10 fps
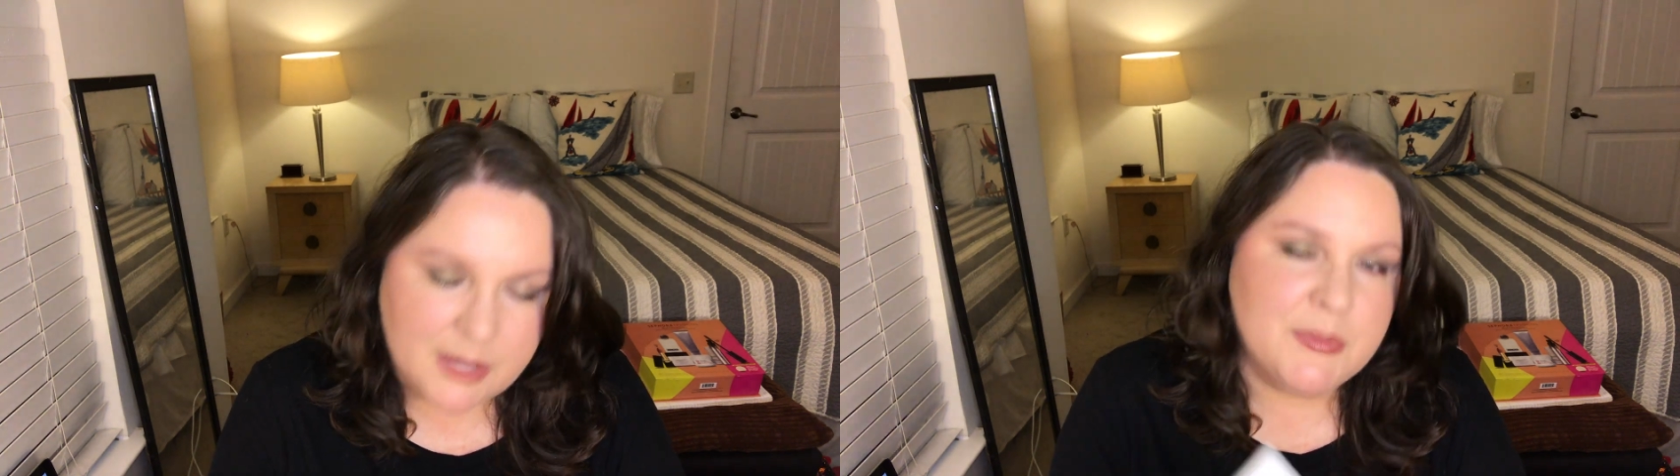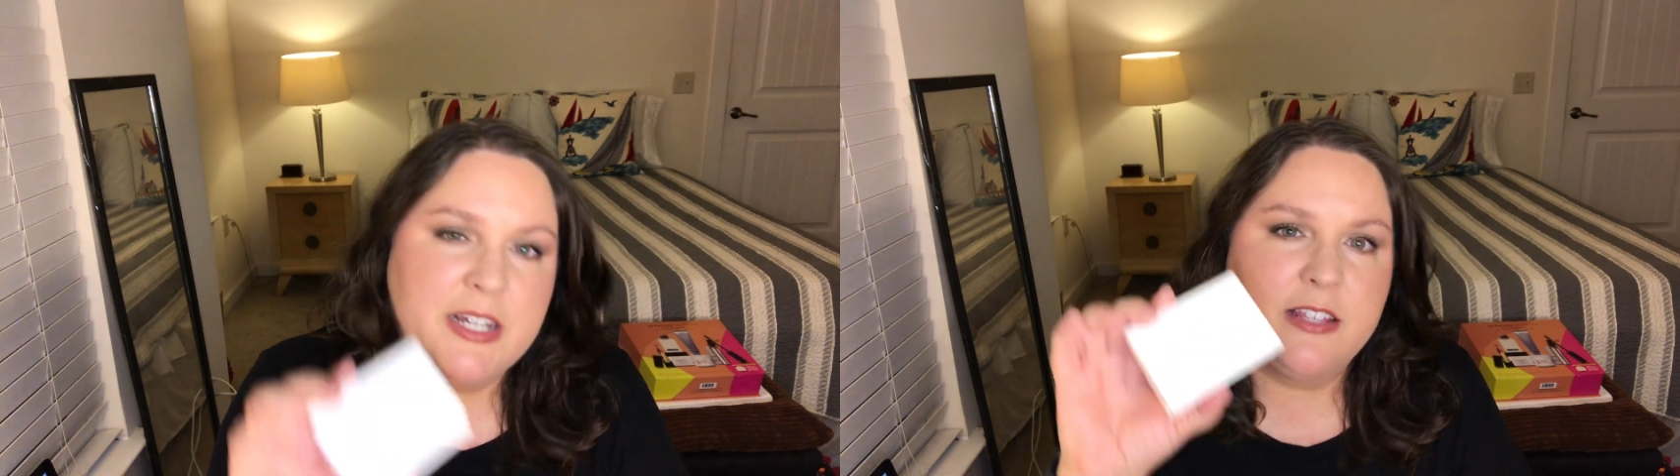
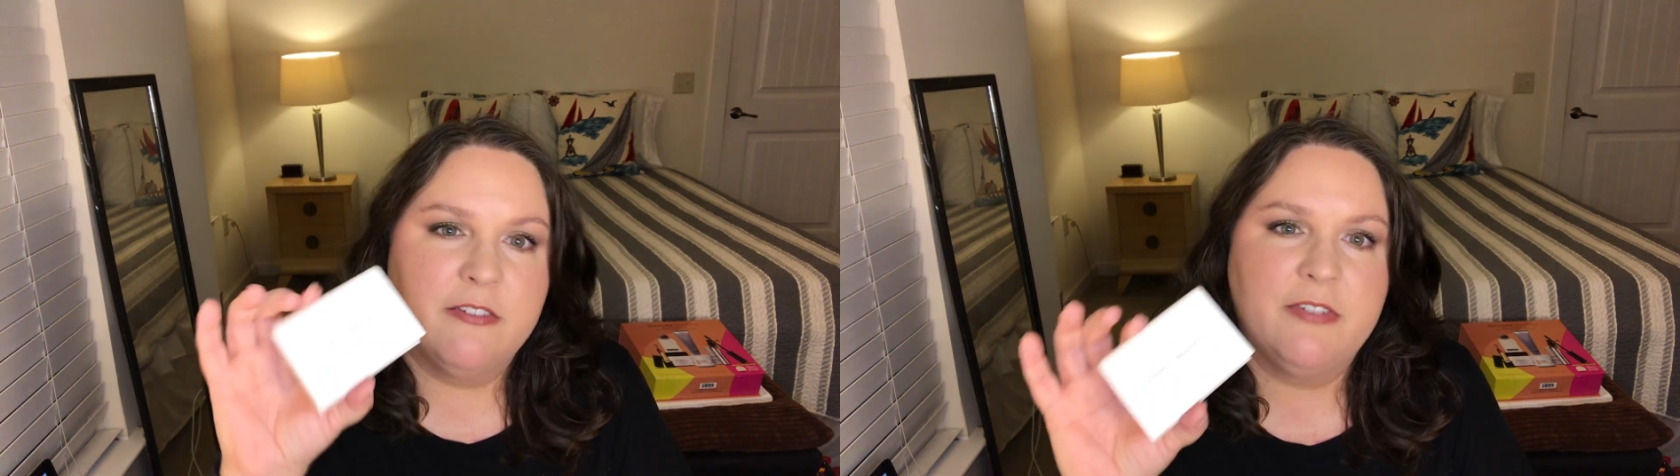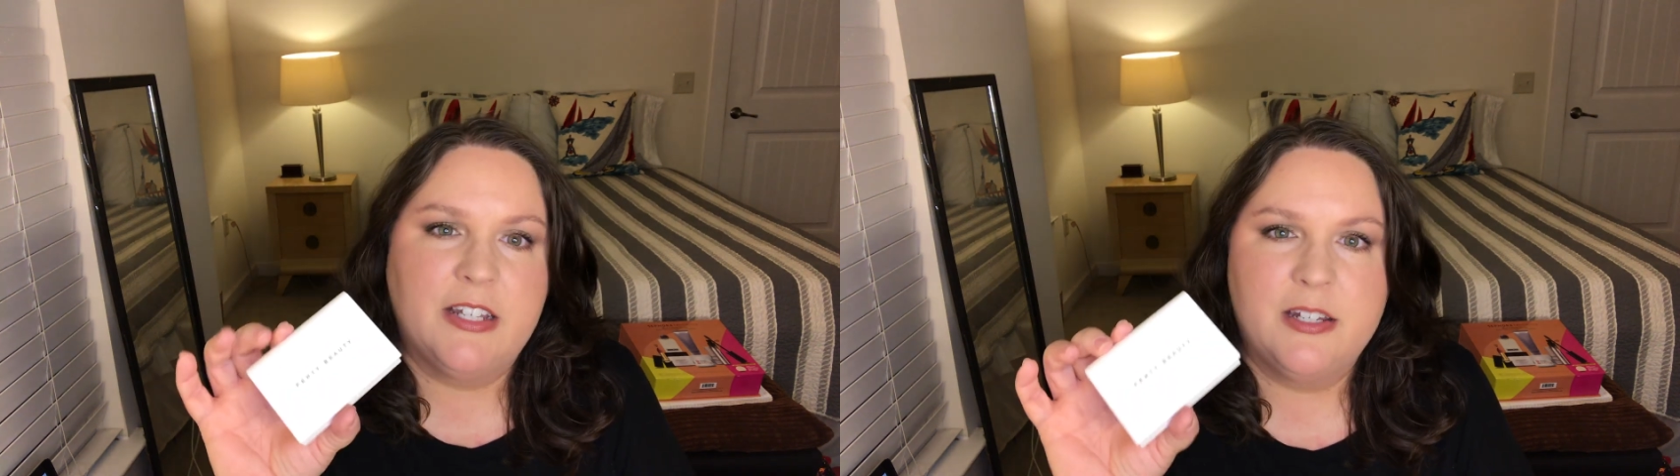I'm taking the
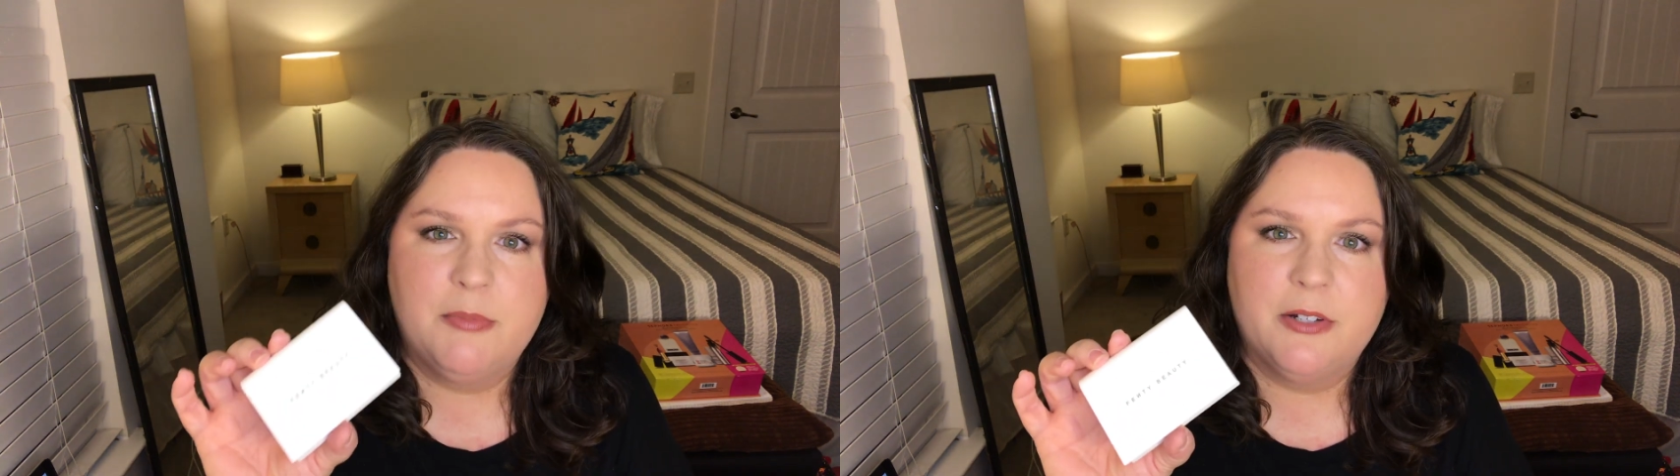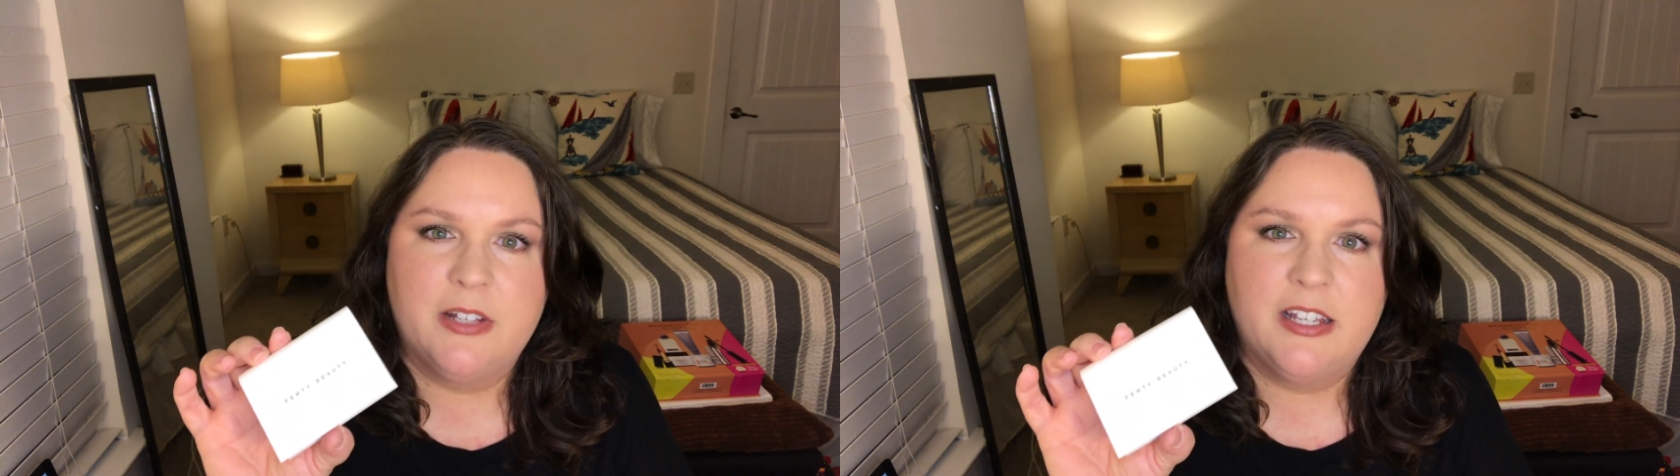Fenty
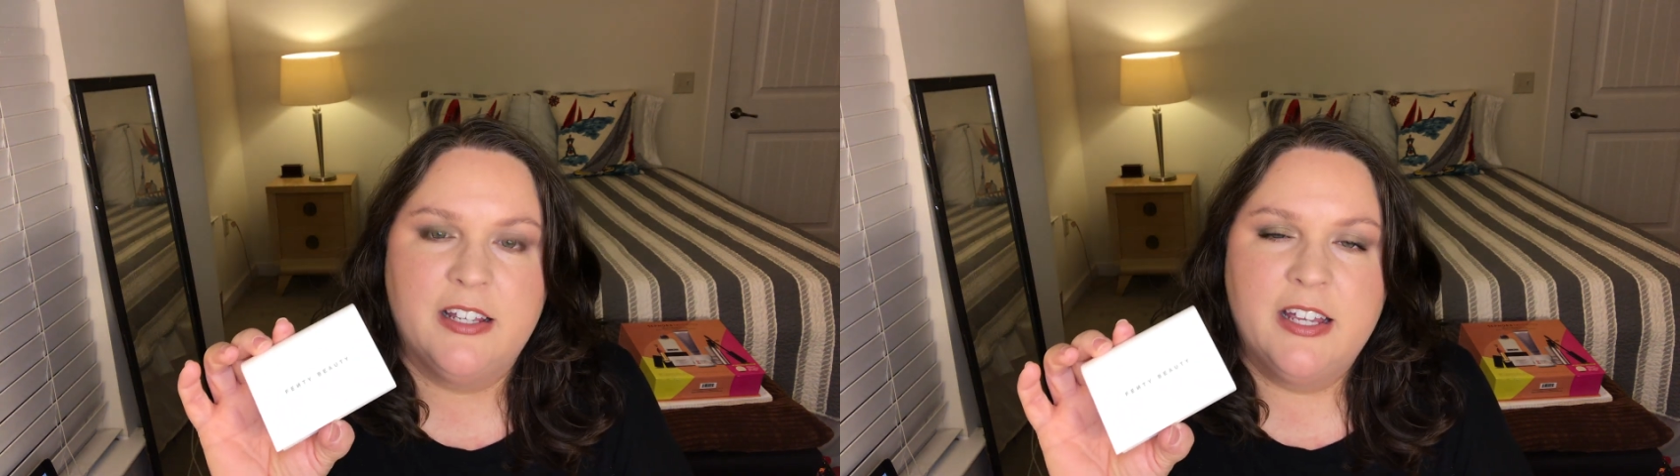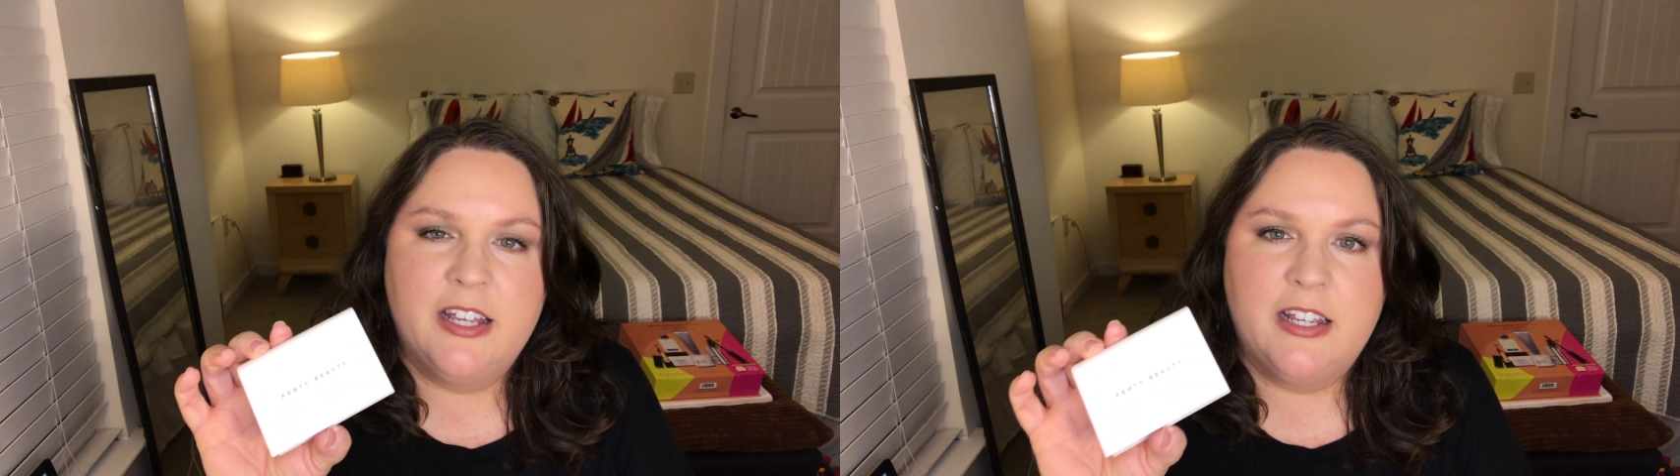Beauty